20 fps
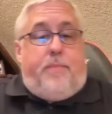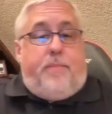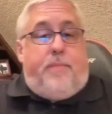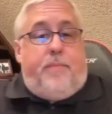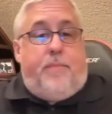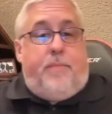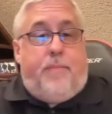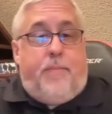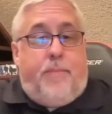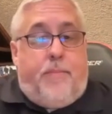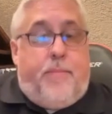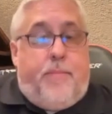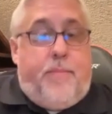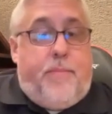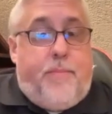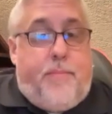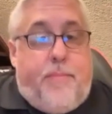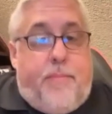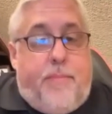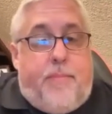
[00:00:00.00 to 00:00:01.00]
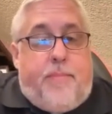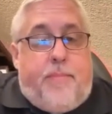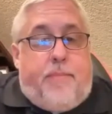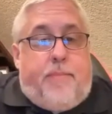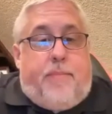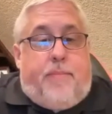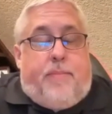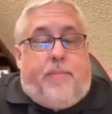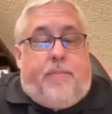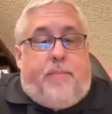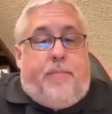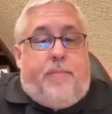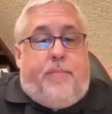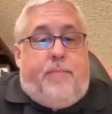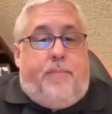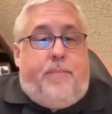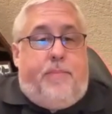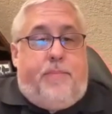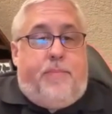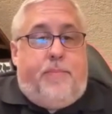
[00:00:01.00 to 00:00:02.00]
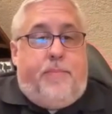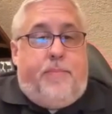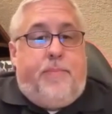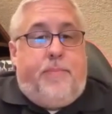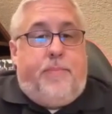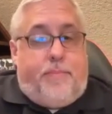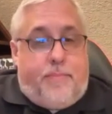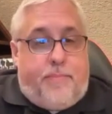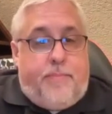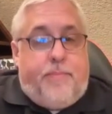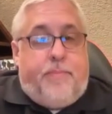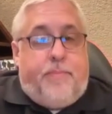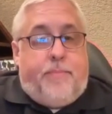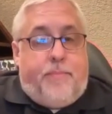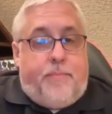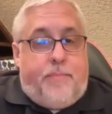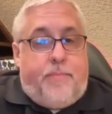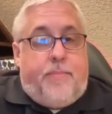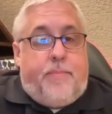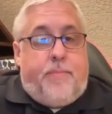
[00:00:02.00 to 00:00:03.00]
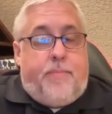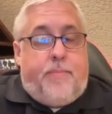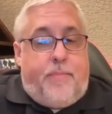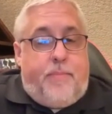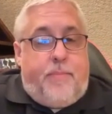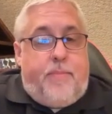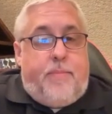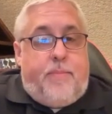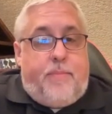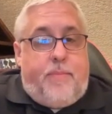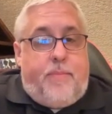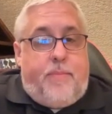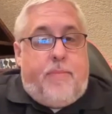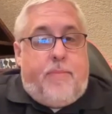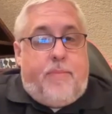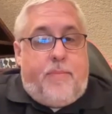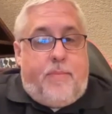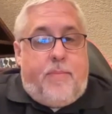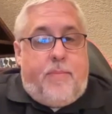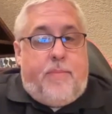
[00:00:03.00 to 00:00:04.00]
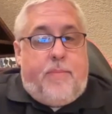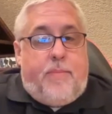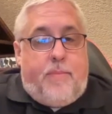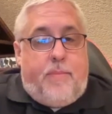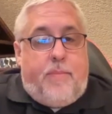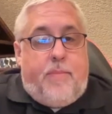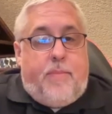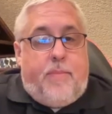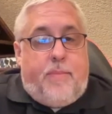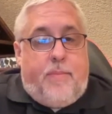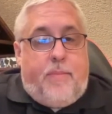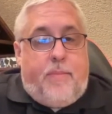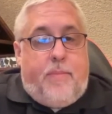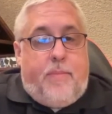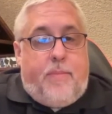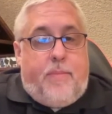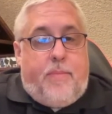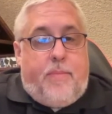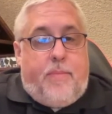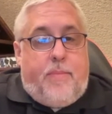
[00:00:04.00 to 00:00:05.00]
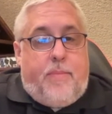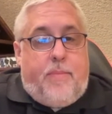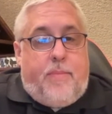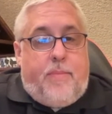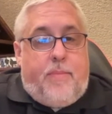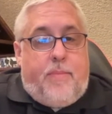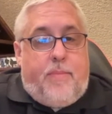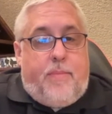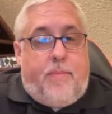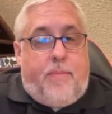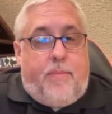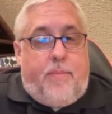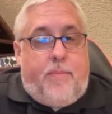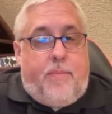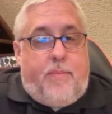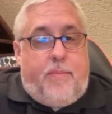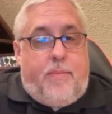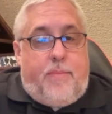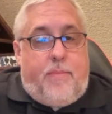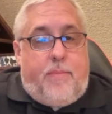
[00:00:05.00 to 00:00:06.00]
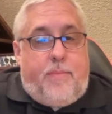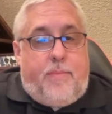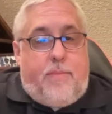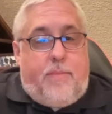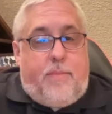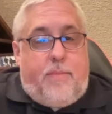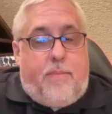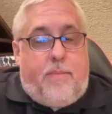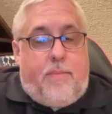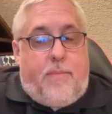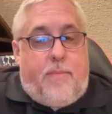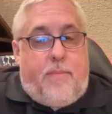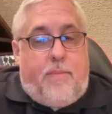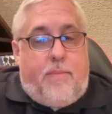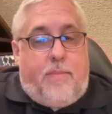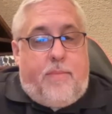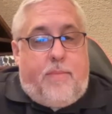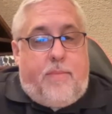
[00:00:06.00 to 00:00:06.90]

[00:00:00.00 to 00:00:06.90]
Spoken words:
No words are spoken by the person on screen.